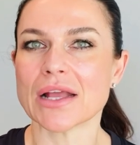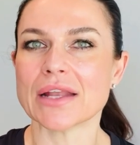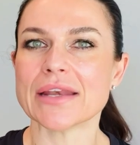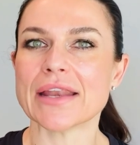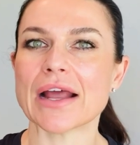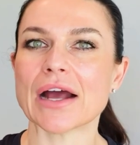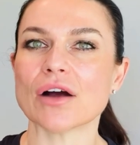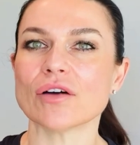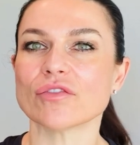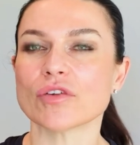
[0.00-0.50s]

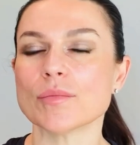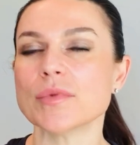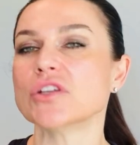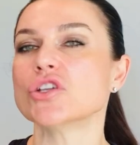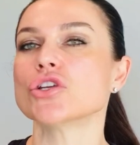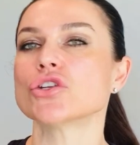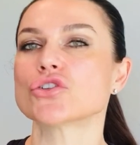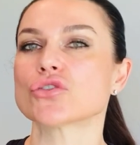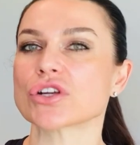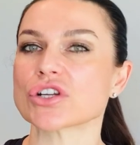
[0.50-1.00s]
Now, from a
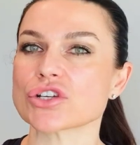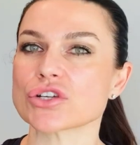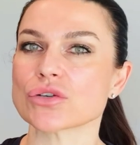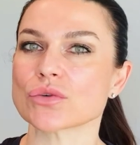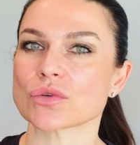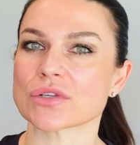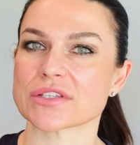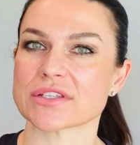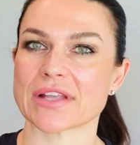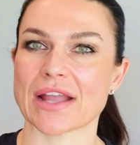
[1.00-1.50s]

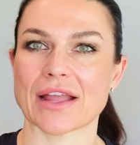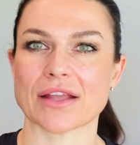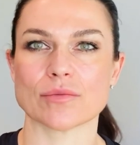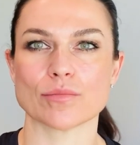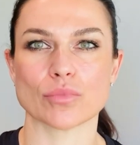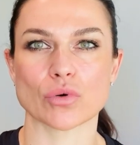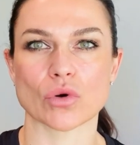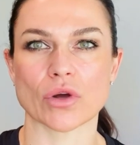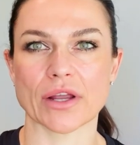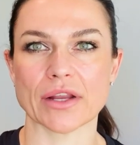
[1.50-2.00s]
nutritional
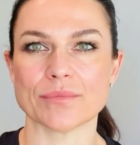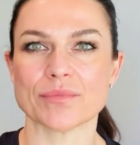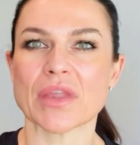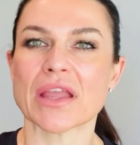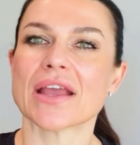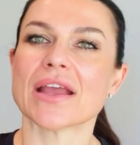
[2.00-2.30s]
standpoint,